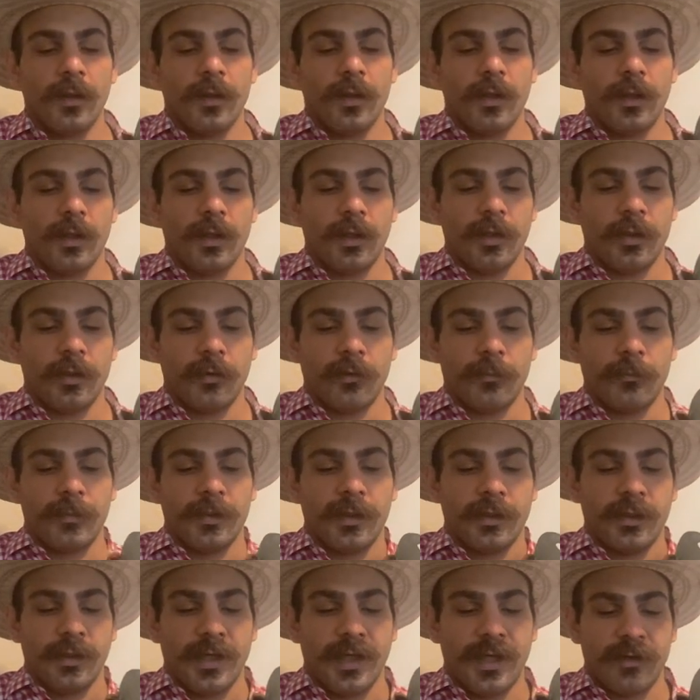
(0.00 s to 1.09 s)
a little
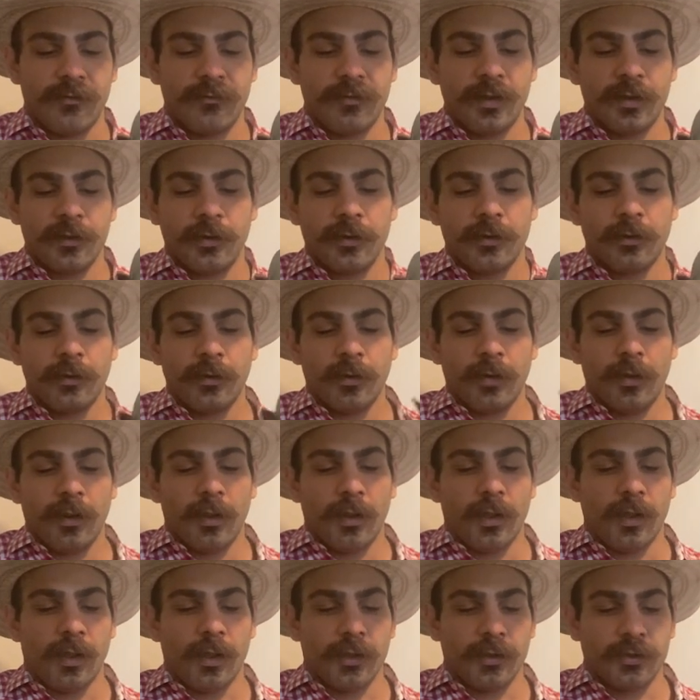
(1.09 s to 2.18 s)
bit heavier
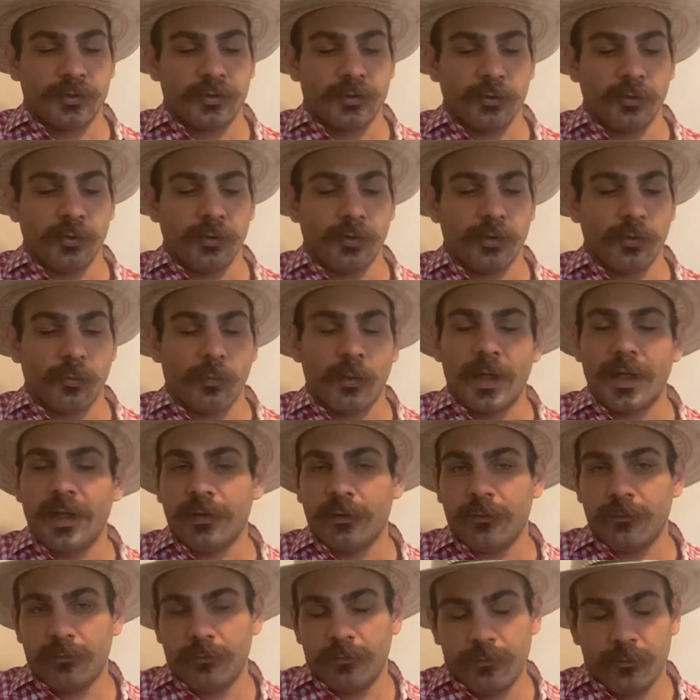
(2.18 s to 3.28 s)
uh, so you could ride
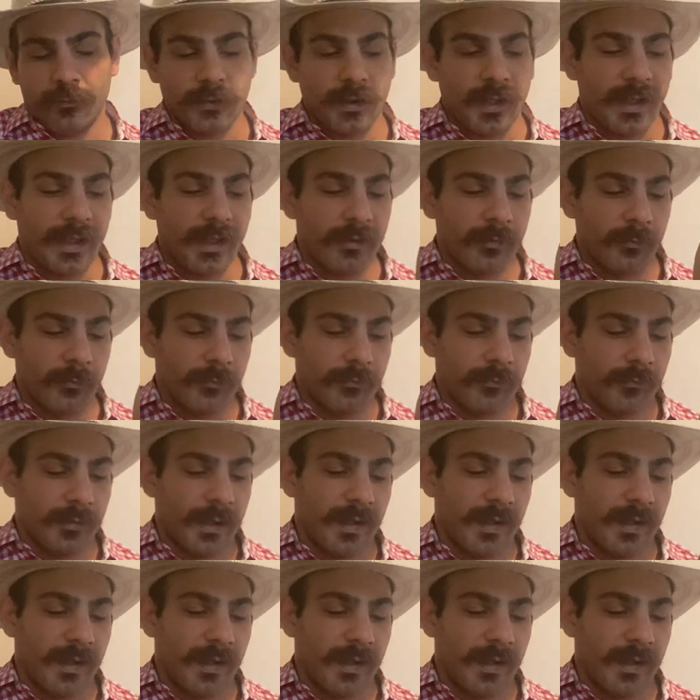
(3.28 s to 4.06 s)
I don't.